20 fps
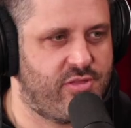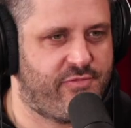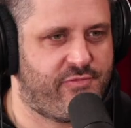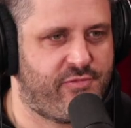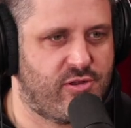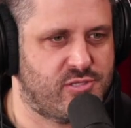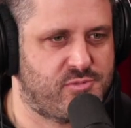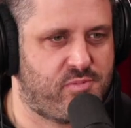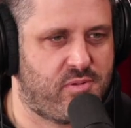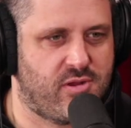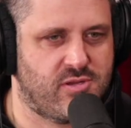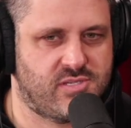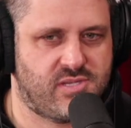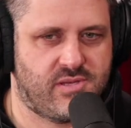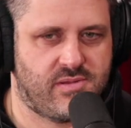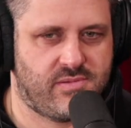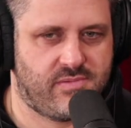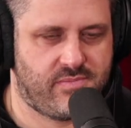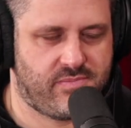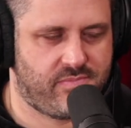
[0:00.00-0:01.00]
the first
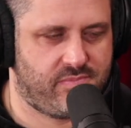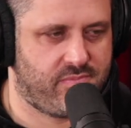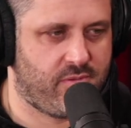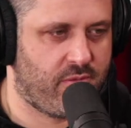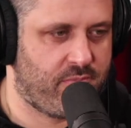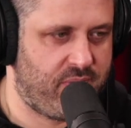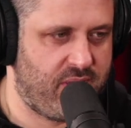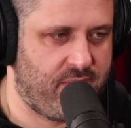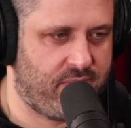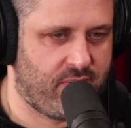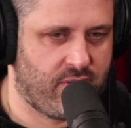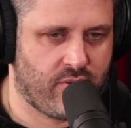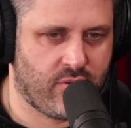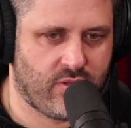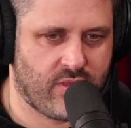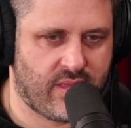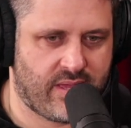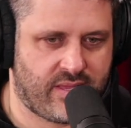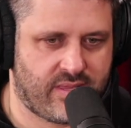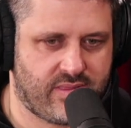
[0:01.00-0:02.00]
person or people who
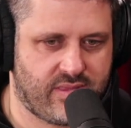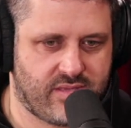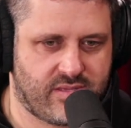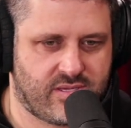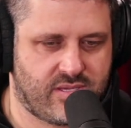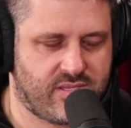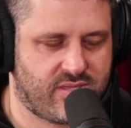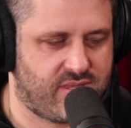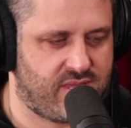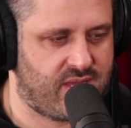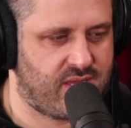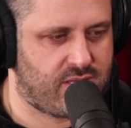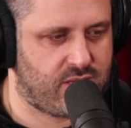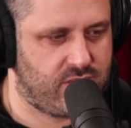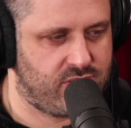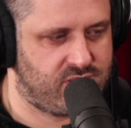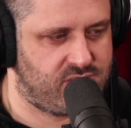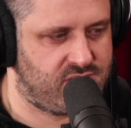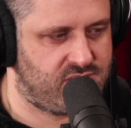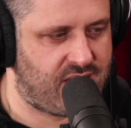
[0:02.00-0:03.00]
are like, the thing
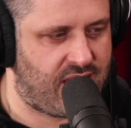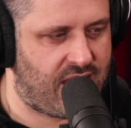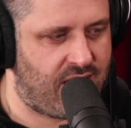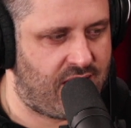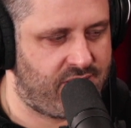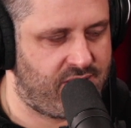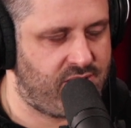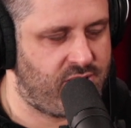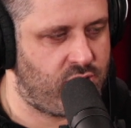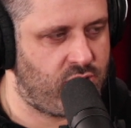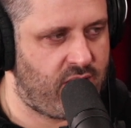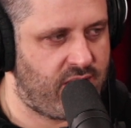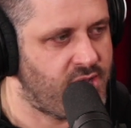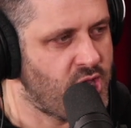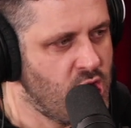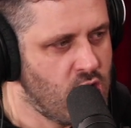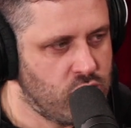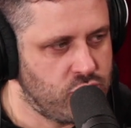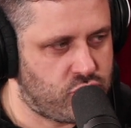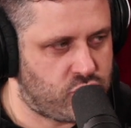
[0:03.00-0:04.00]
closes down and they're like,
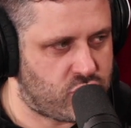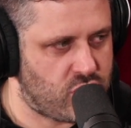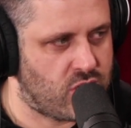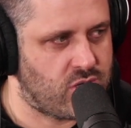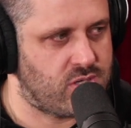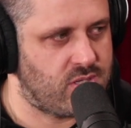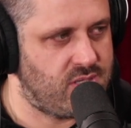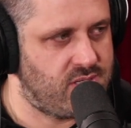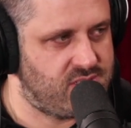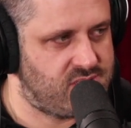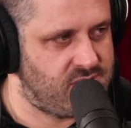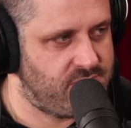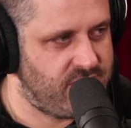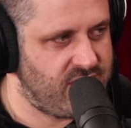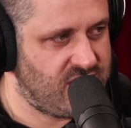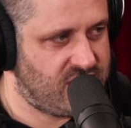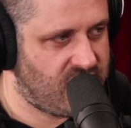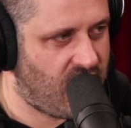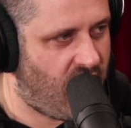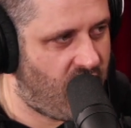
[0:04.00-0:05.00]
journalism
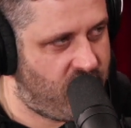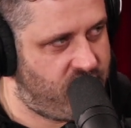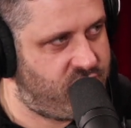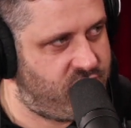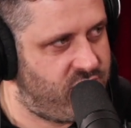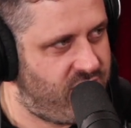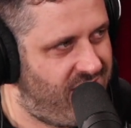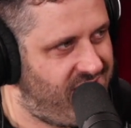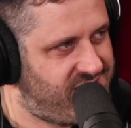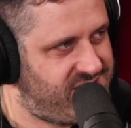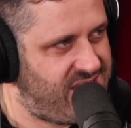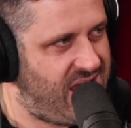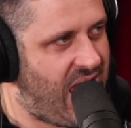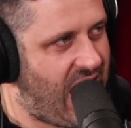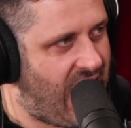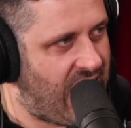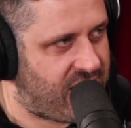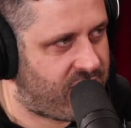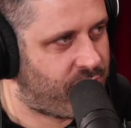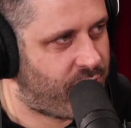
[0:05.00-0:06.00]
is under
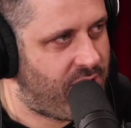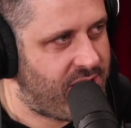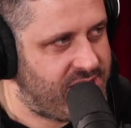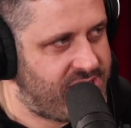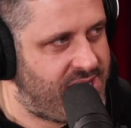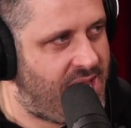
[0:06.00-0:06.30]
attack right